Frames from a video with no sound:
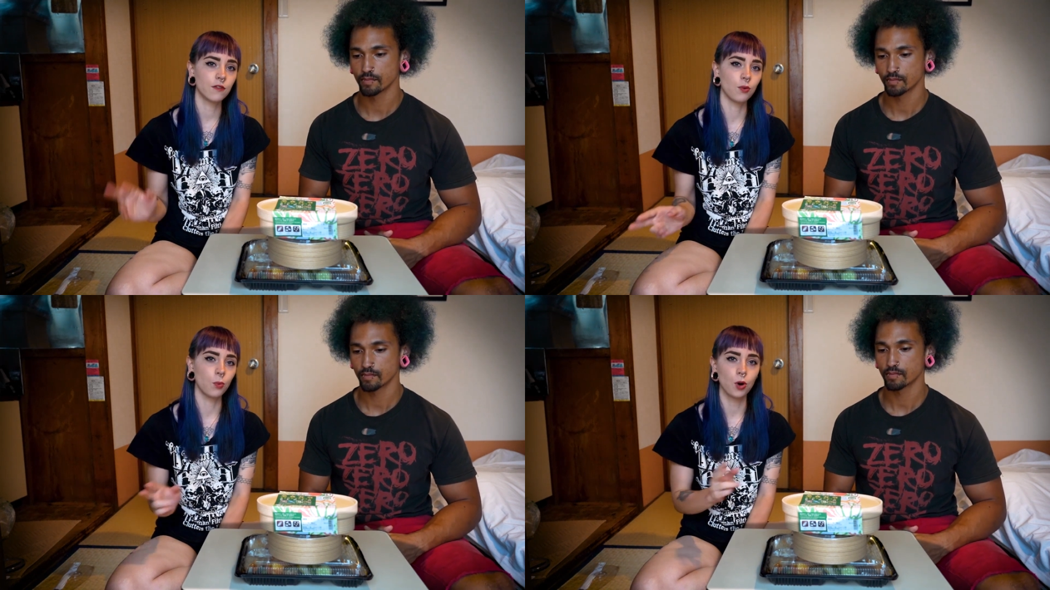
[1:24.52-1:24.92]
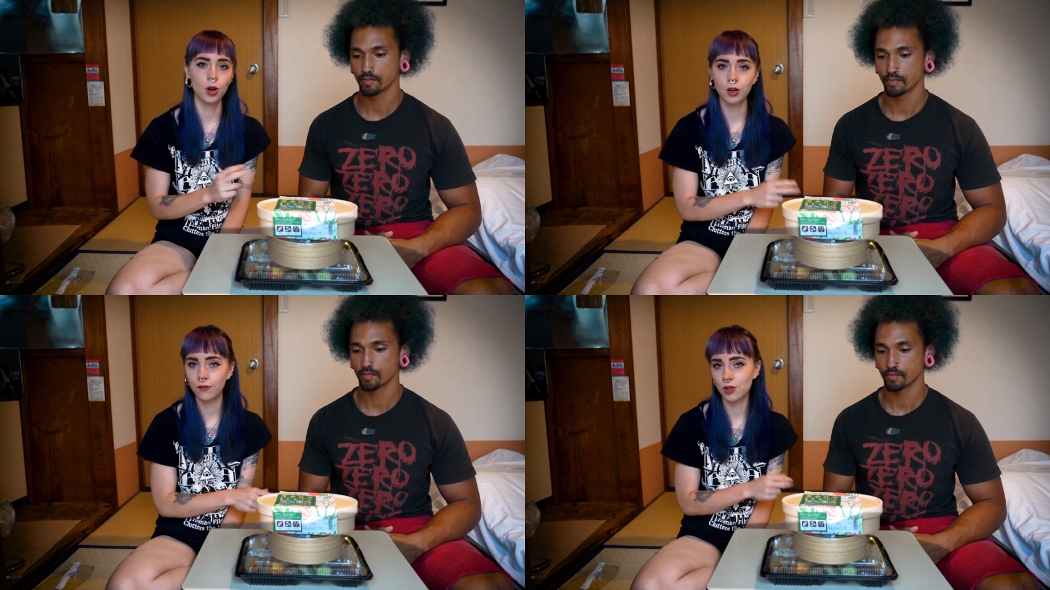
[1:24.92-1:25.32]
Speaker 1: for
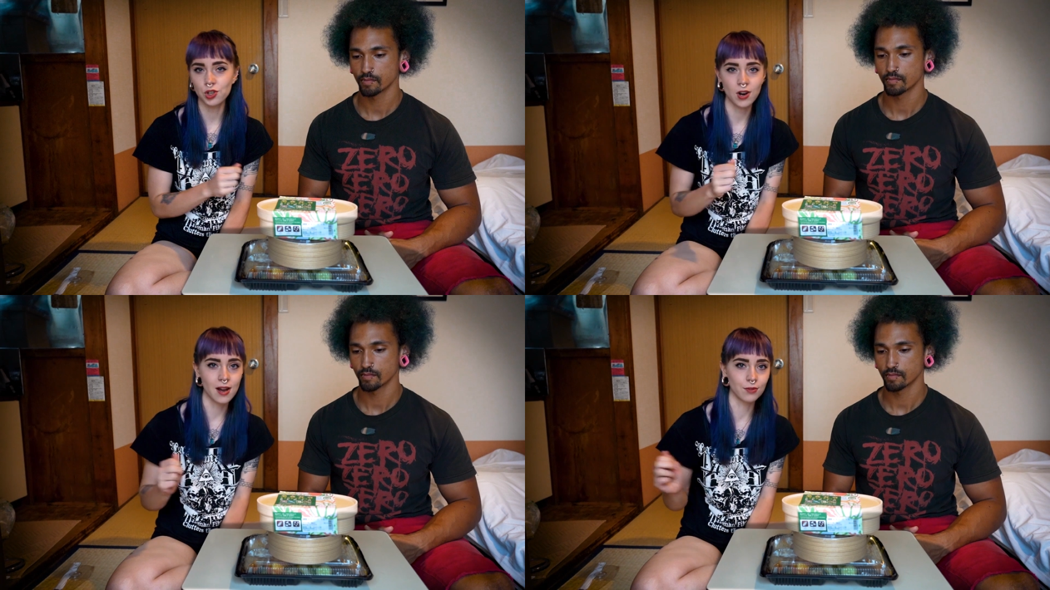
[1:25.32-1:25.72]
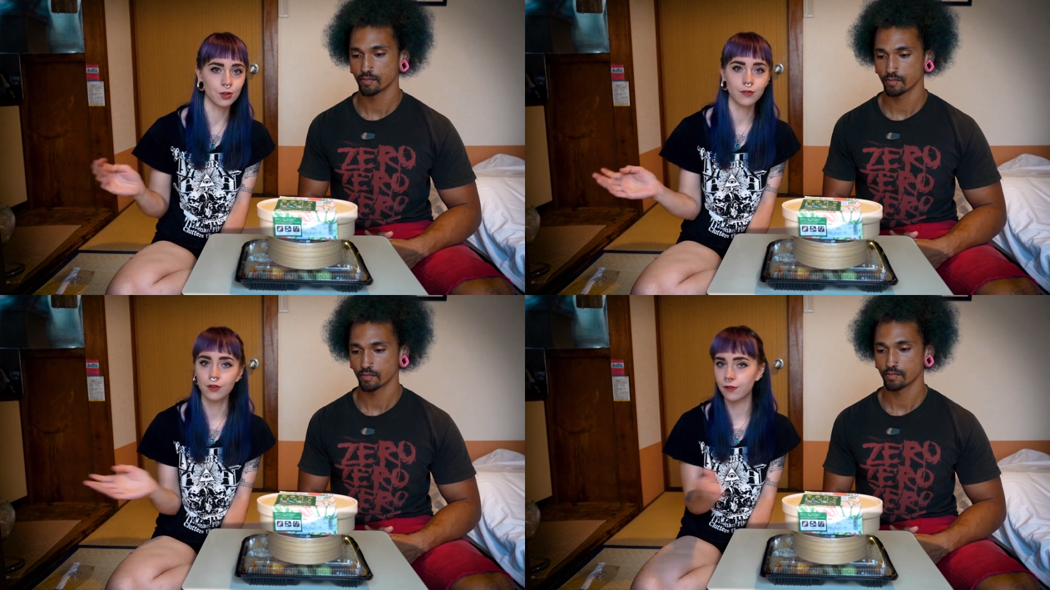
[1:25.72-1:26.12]
work, for
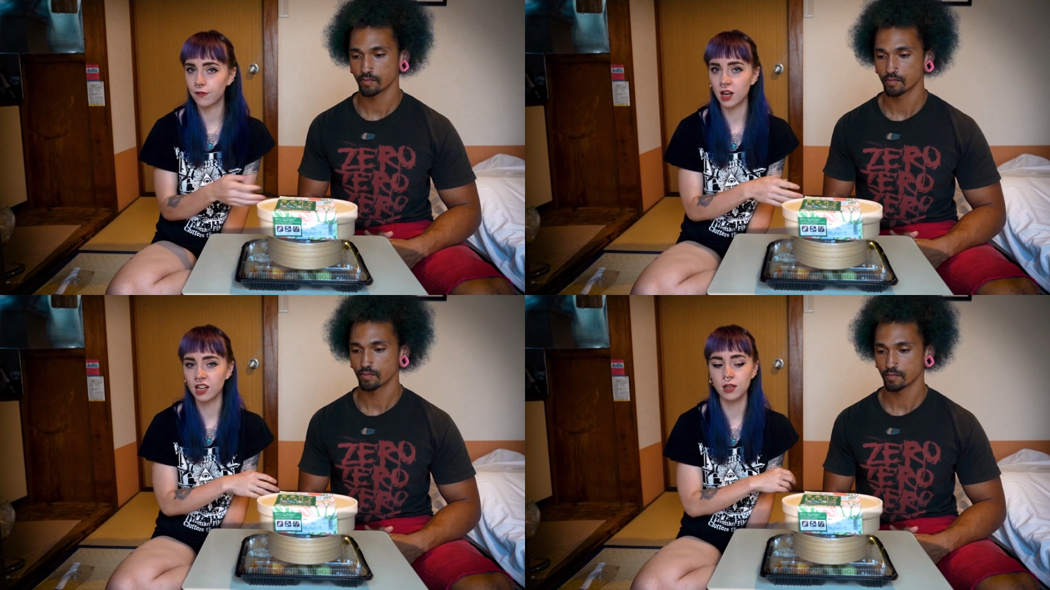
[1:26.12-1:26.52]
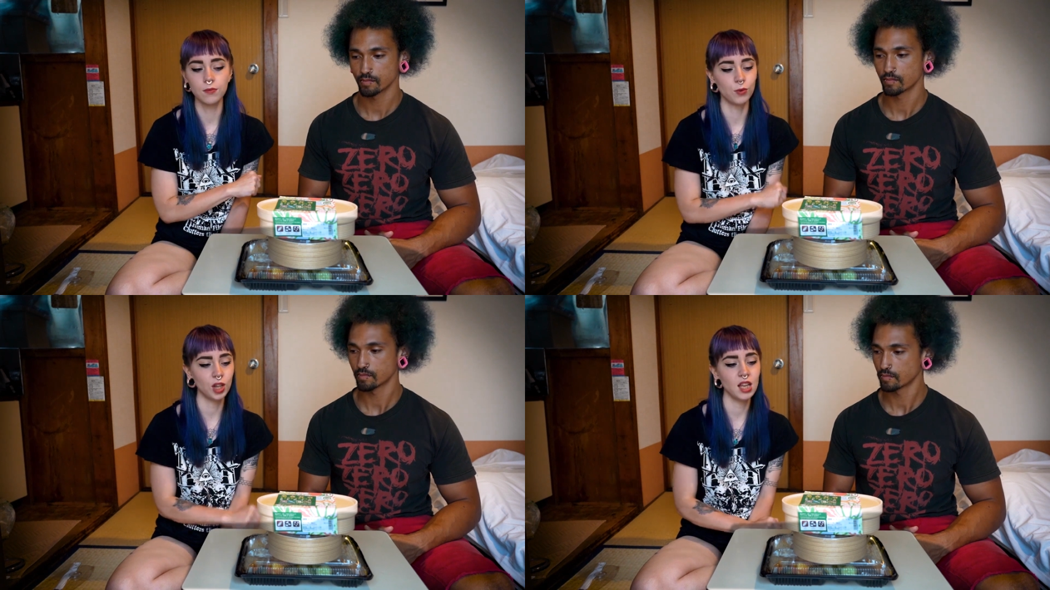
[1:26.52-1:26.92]
travel, for
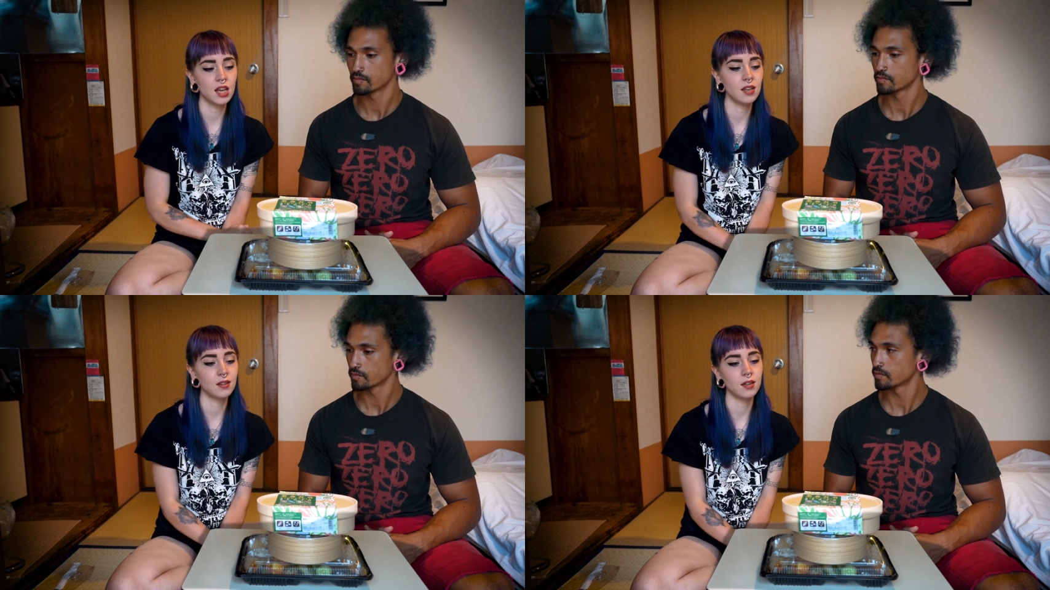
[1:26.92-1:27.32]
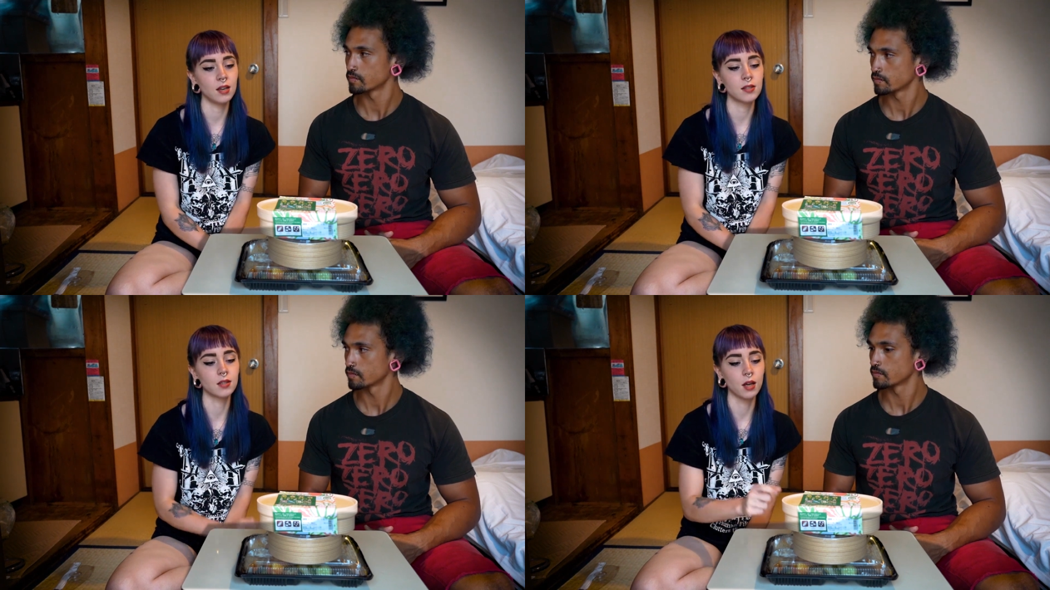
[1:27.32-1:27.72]
fun, really
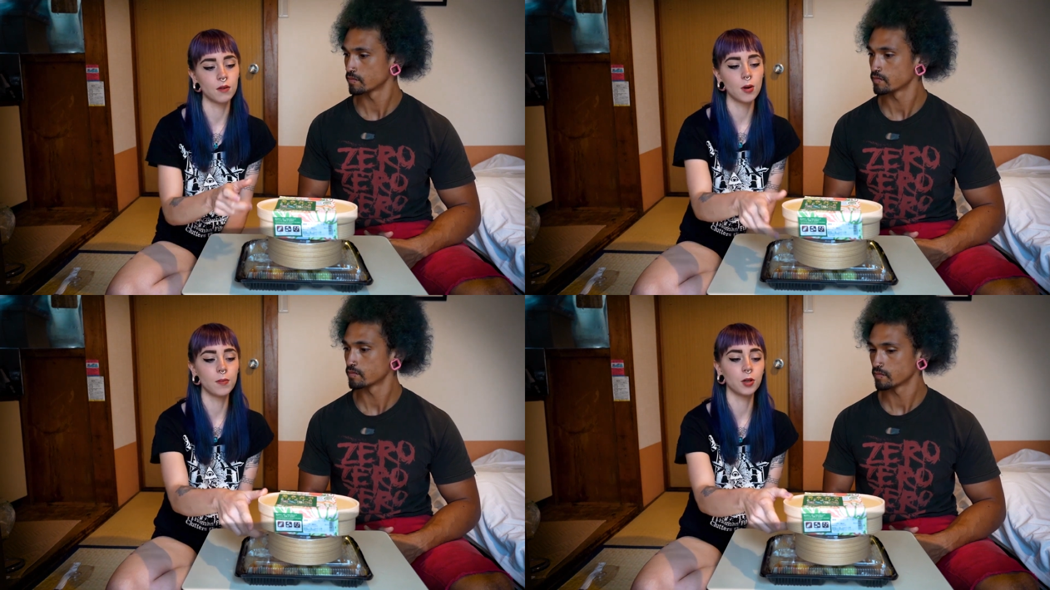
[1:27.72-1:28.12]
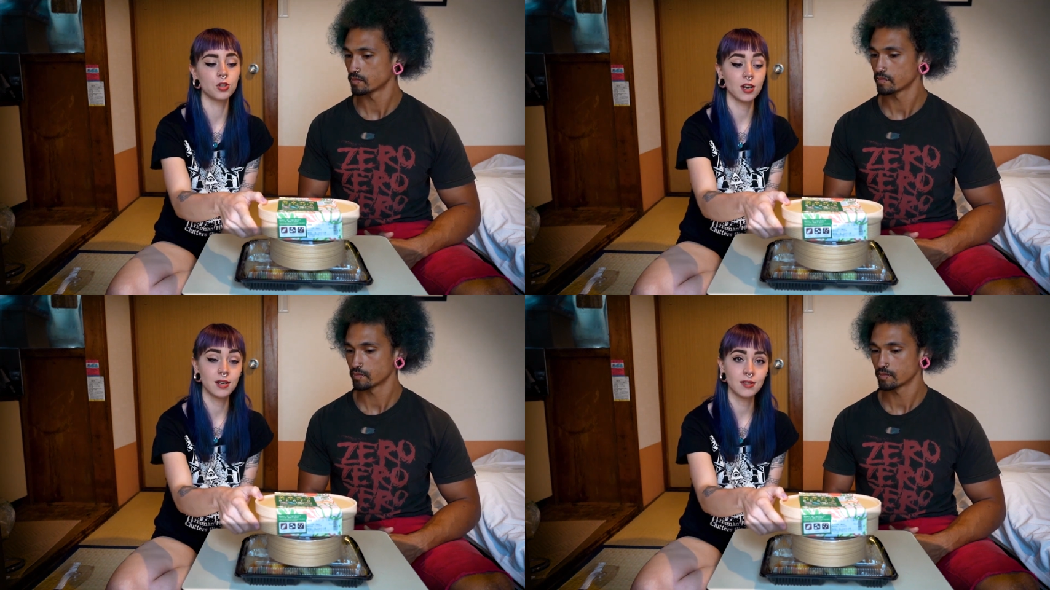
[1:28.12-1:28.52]
anything. It's a lot of public
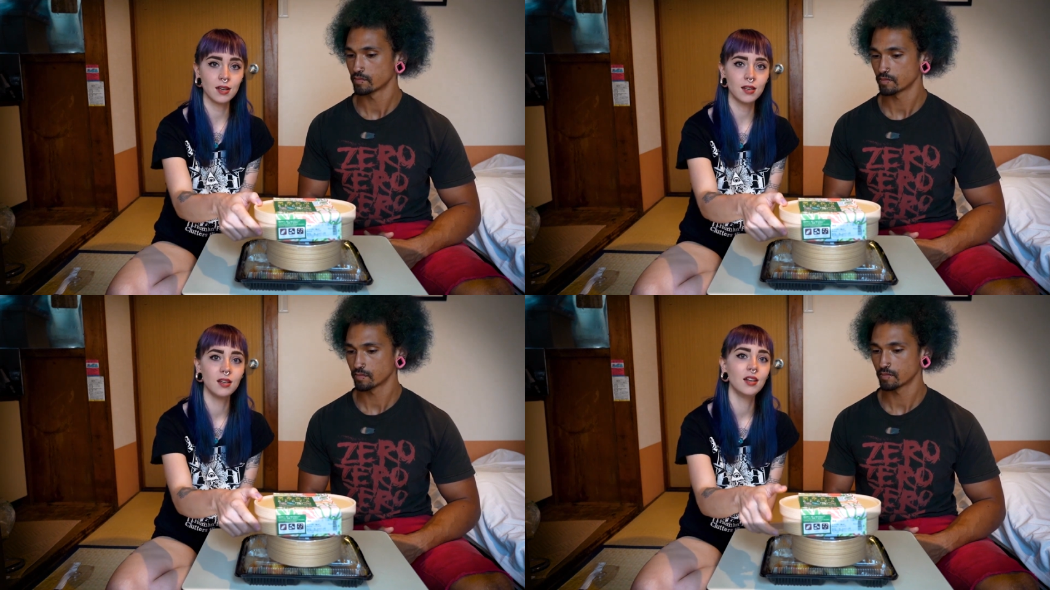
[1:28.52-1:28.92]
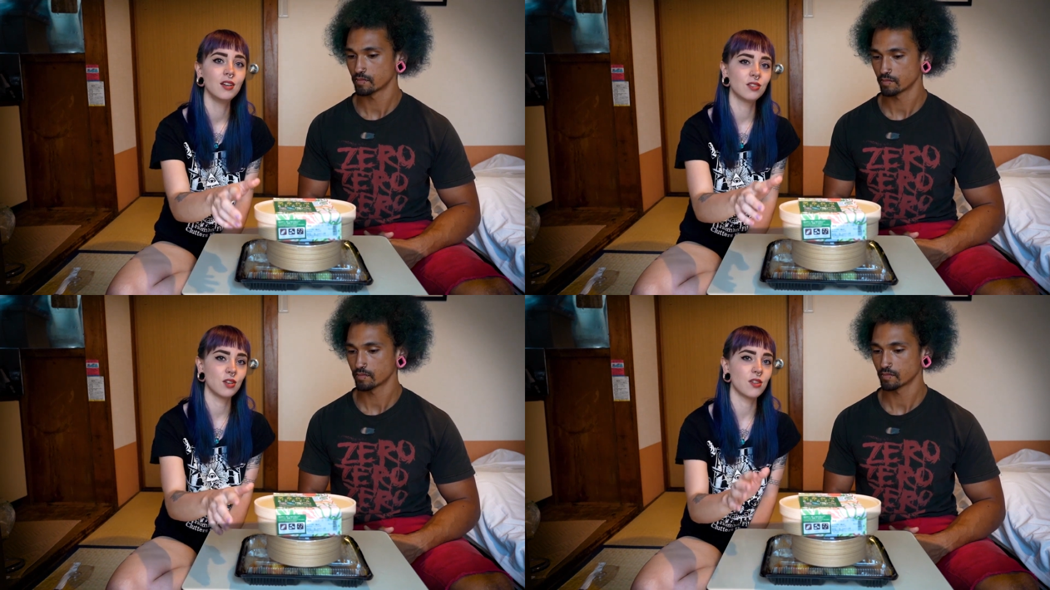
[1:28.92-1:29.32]
transit,
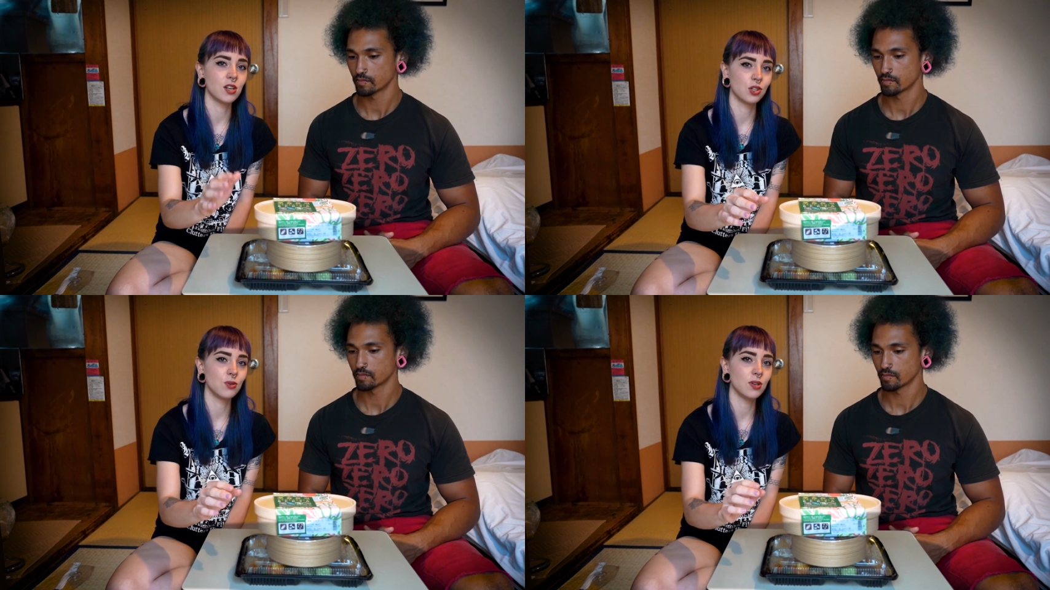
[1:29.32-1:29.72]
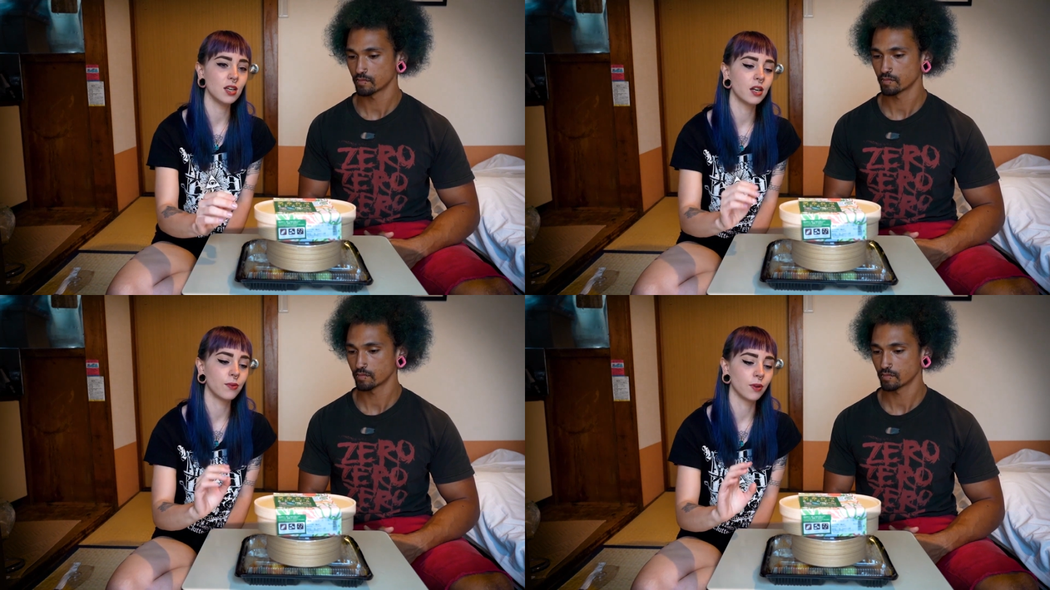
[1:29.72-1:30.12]
so they do need a